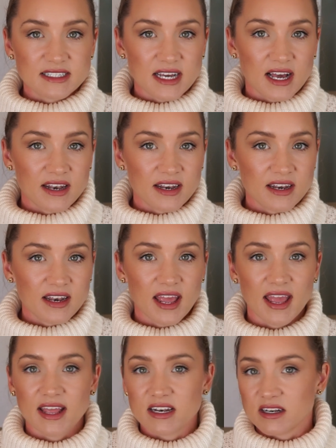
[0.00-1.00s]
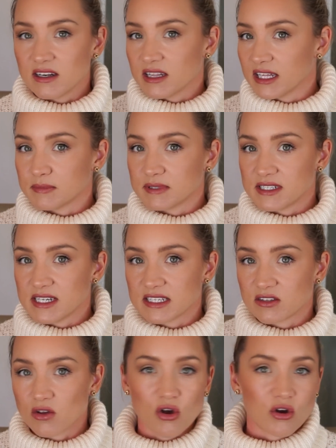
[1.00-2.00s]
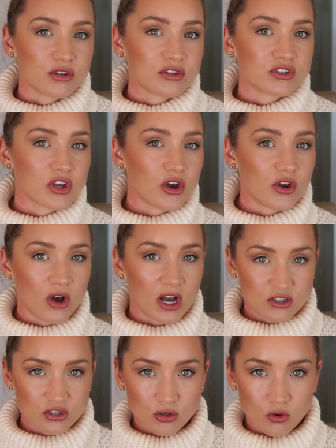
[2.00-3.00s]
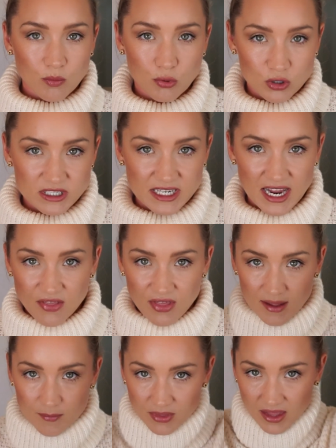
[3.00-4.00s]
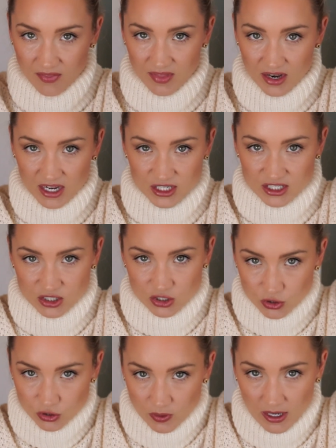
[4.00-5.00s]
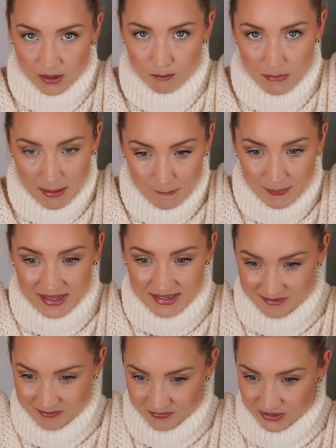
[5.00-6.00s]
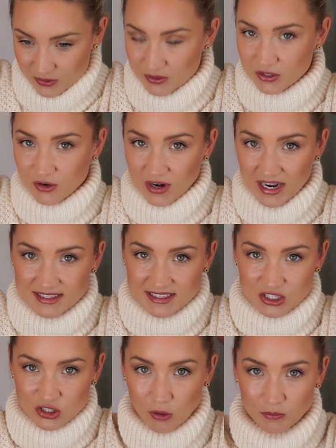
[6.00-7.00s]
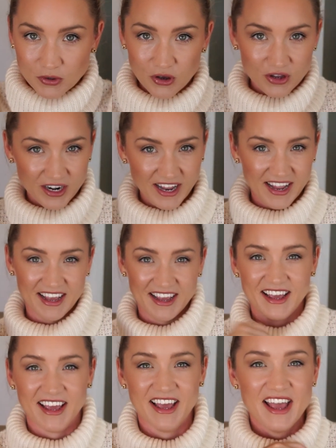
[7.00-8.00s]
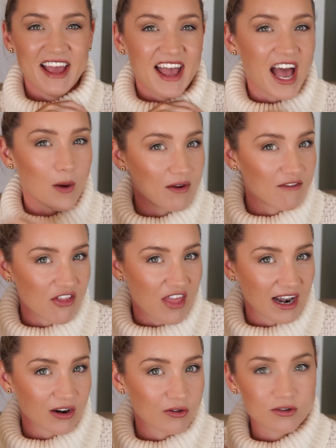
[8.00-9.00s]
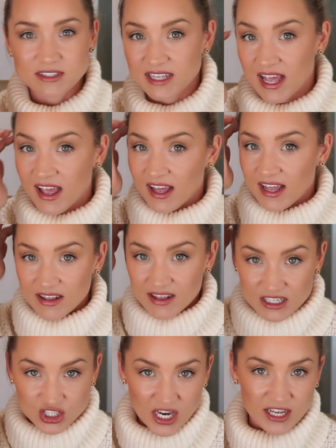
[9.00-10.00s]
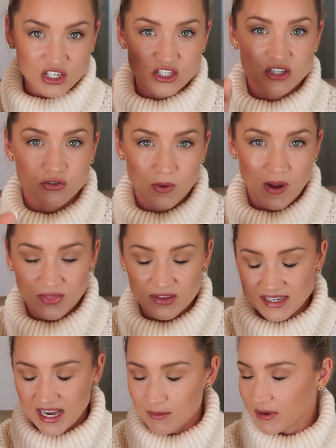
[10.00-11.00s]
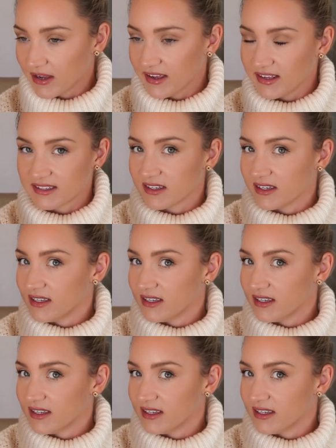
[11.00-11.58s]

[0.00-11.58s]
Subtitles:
done and lipstick's on. So I do look put together, and then I just do a mum bun. So a crazy top knot, however that looks, that changes throughout the day, because